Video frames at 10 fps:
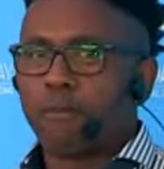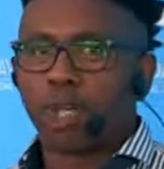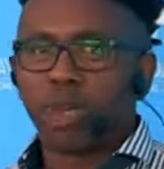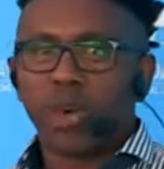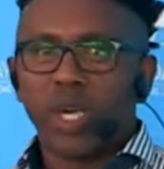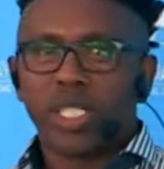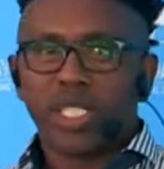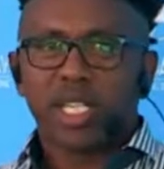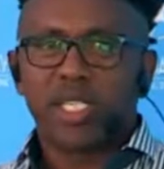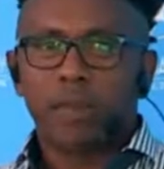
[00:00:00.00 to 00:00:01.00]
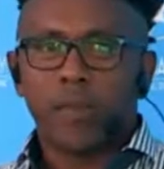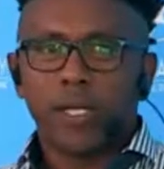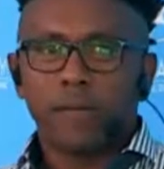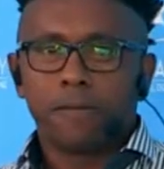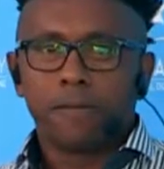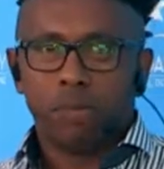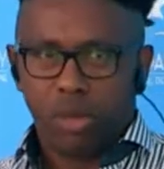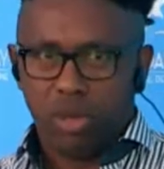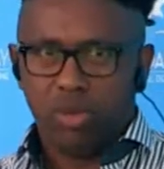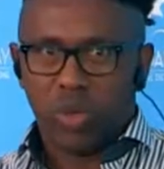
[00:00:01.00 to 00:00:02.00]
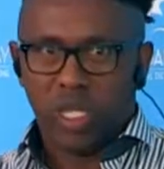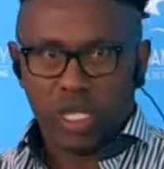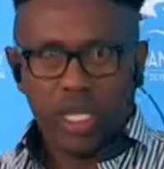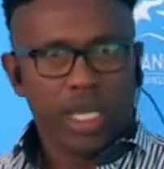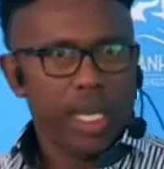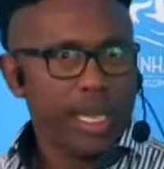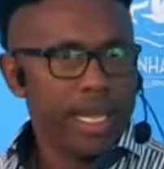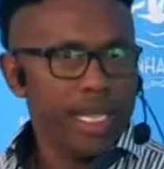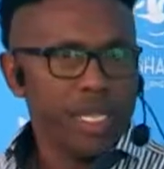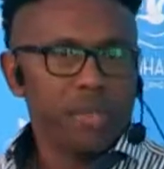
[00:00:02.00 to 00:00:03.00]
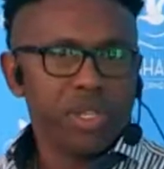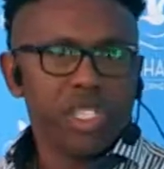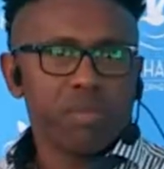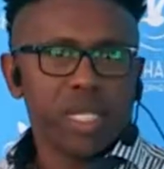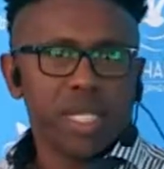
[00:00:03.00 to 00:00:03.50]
So you want to train someone, point number one, and then that person must